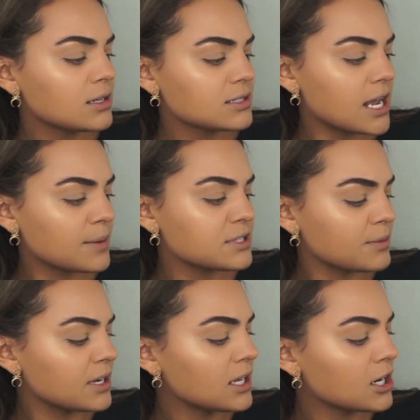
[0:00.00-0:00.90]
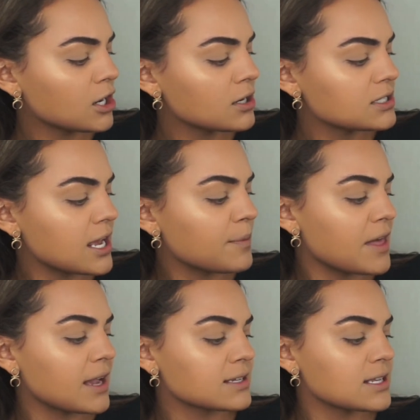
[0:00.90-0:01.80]
Tap some in here, tap
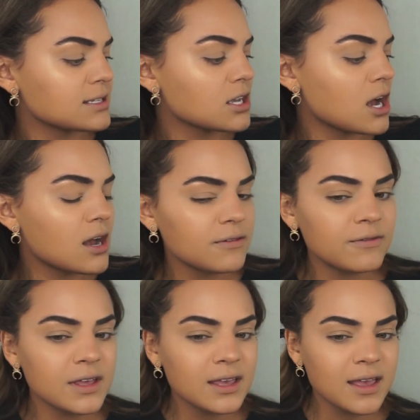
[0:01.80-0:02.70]
the excess off,